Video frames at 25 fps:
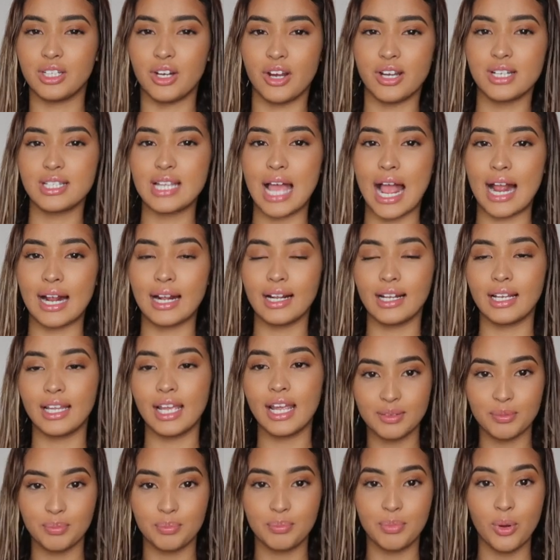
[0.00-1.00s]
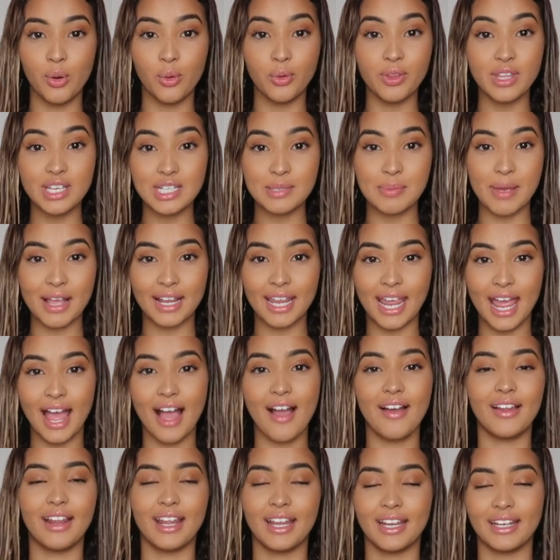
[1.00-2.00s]
you know, tangly, pull this back
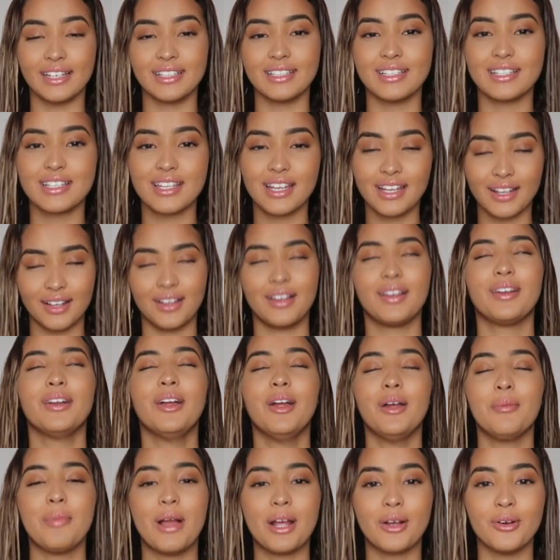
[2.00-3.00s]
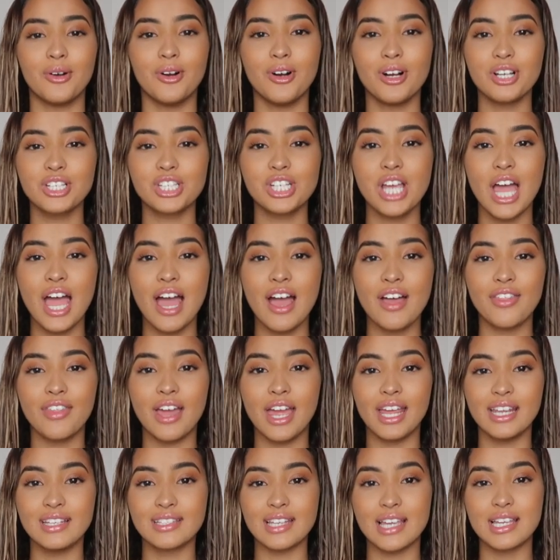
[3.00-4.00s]
out and oh my gosh,
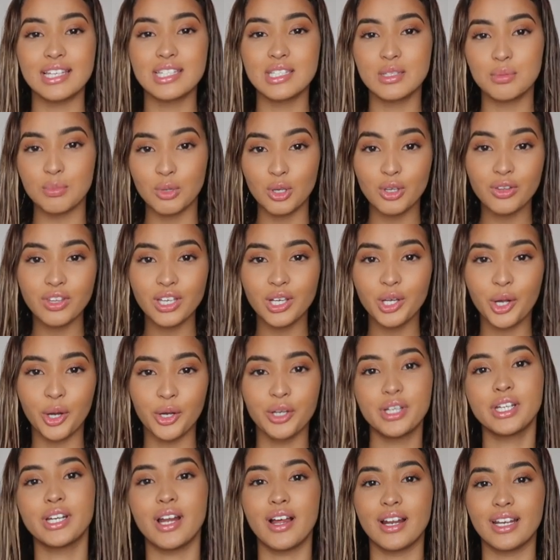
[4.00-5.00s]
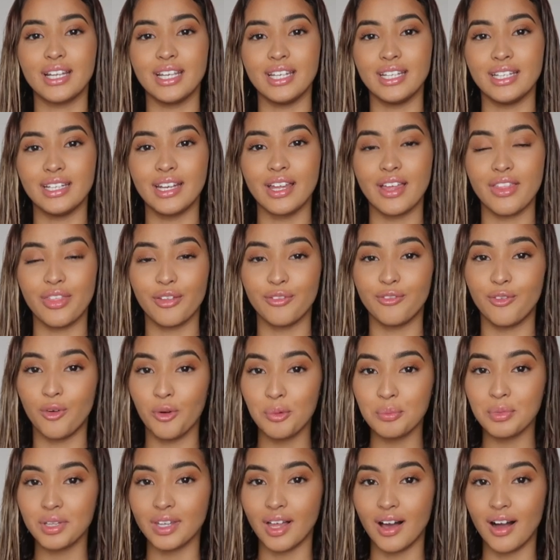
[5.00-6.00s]
there is a smoothing coconut in the
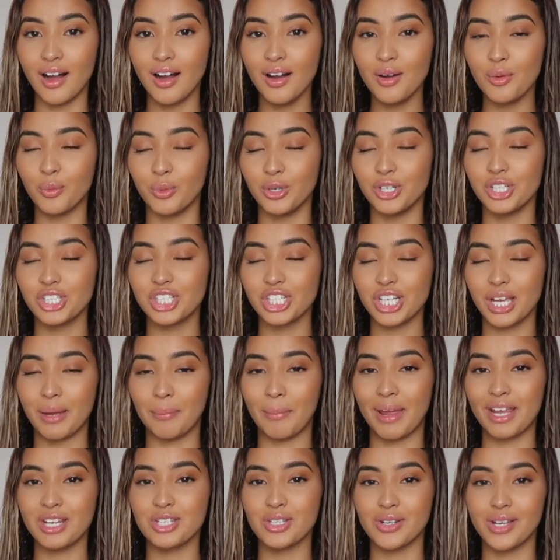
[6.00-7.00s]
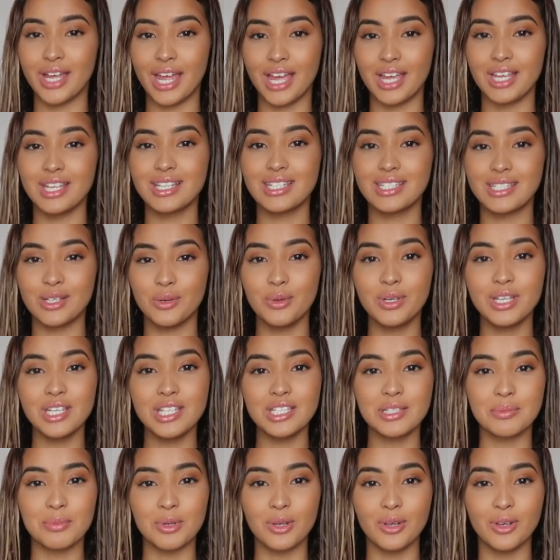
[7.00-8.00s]
formula which makes your hair
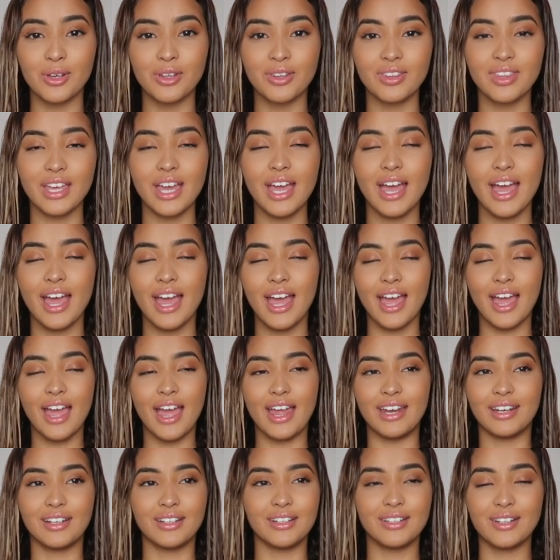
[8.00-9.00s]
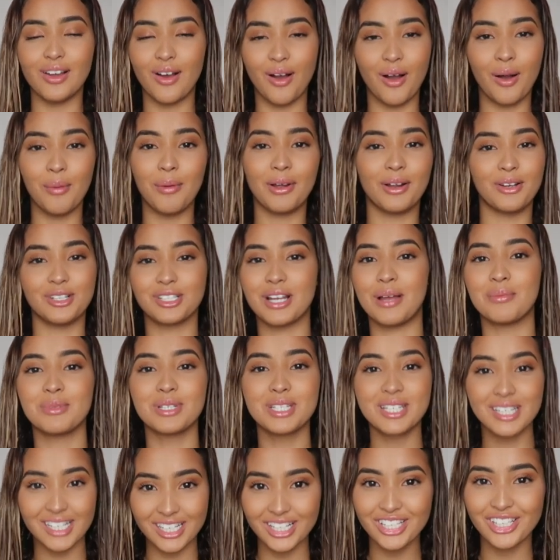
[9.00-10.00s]
silky smooth and oh my gosh, I'm
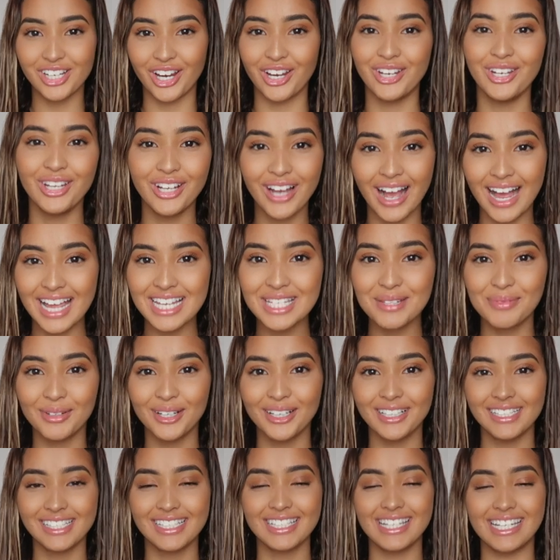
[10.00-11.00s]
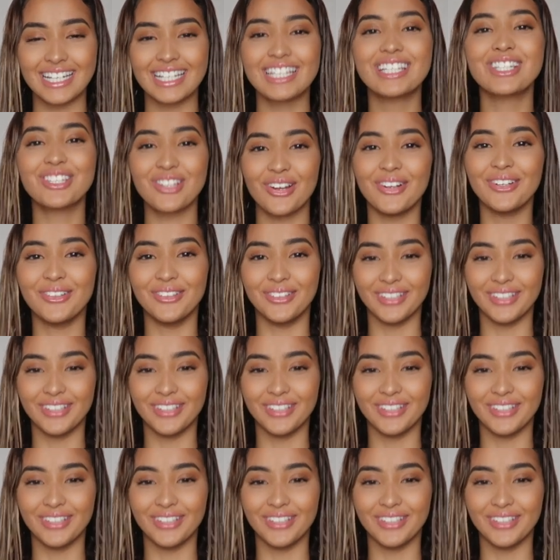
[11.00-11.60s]
just gonna show you guys because it's so